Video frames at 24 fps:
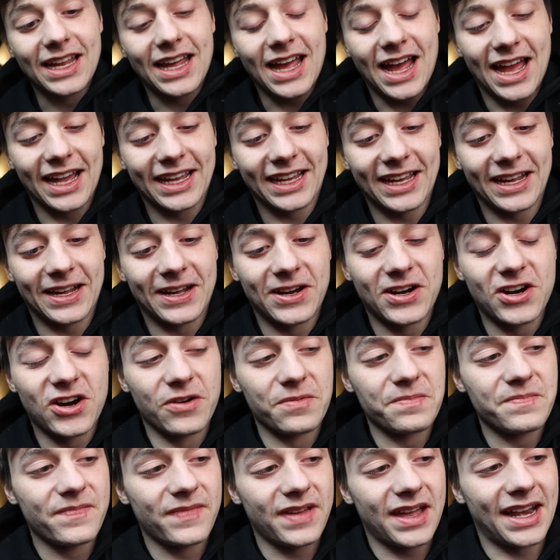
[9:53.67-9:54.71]
I get
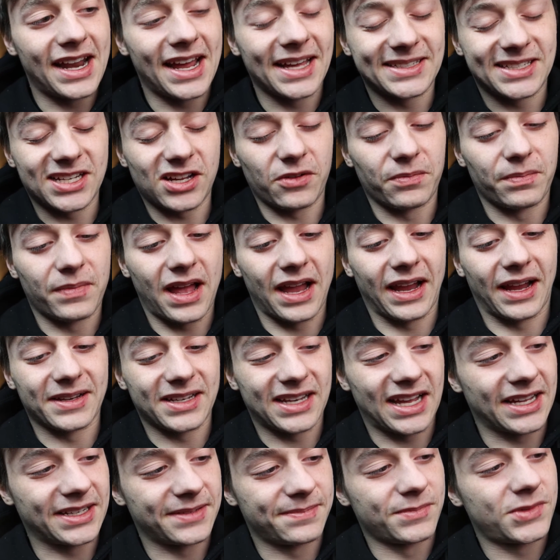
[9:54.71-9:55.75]
home and
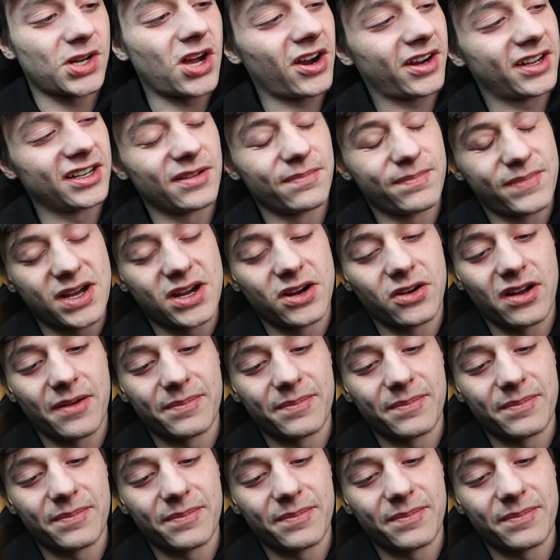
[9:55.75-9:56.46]
I'm talking to Bo.